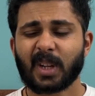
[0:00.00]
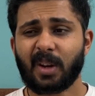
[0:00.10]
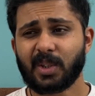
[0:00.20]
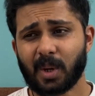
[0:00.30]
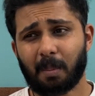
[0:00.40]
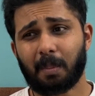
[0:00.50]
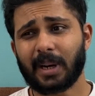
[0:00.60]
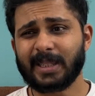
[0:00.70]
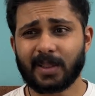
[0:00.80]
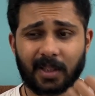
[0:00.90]
Rishabh
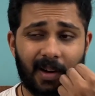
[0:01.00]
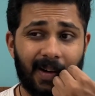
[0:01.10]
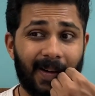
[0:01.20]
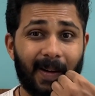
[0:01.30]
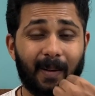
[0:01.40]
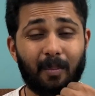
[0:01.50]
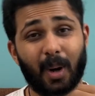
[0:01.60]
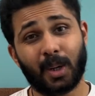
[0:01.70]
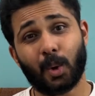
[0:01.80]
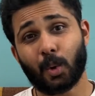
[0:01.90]
Pant,
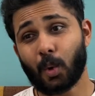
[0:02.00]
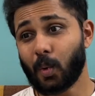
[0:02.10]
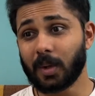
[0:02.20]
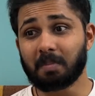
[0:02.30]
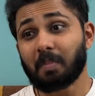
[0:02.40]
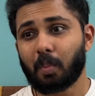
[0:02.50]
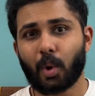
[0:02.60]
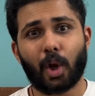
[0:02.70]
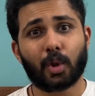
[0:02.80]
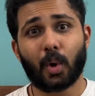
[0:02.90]
I don't know.
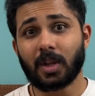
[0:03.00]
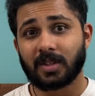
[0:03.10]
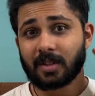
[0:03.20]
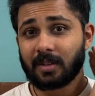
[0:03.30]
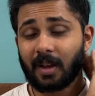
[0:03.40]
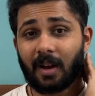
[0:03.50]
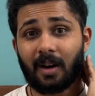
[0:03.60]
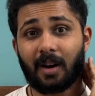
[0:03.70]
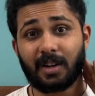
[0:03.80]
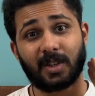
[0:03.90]
Putting your thoughts.
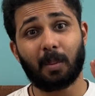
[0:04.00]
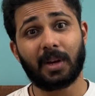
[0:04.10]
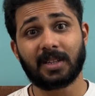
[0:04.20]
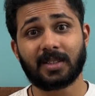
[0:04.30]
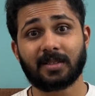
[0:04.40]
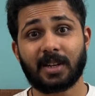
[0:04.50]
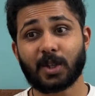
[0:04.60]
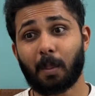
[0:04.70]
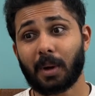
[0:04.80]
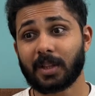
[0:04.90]

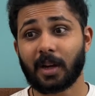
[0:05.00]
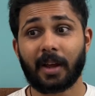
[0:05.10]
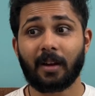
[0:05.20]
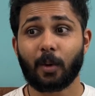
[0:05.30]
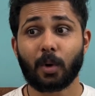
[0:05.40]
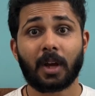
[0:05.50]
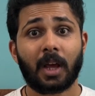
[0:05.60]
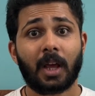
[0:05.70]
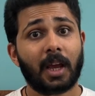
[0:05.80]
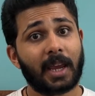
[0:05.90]
Rishabh Pant a good
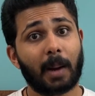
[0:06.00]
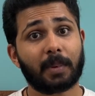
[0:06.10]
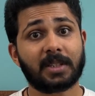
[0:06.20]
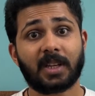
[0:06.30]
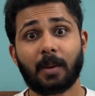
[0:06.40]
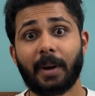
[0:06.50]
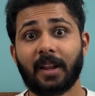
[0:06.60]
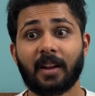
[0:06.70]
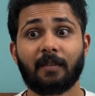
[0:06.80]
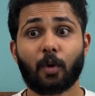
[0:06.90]
captaincy
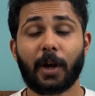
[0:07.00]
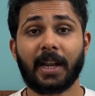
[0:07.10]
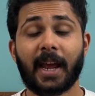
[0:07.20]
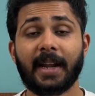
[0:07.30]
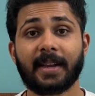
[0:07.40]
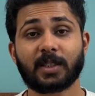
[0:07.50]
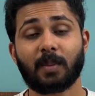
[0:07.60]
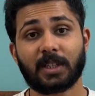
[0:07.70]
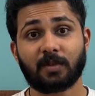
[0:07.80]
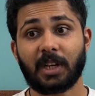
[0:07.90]
material for India in Test
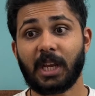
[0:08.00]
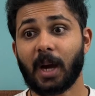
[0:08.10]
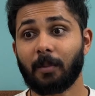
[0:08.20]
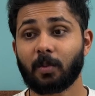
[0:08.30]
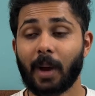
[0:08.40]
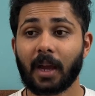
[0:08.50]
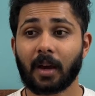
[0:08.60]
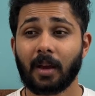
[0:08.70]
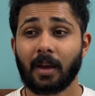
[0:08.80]
matches when he comes back?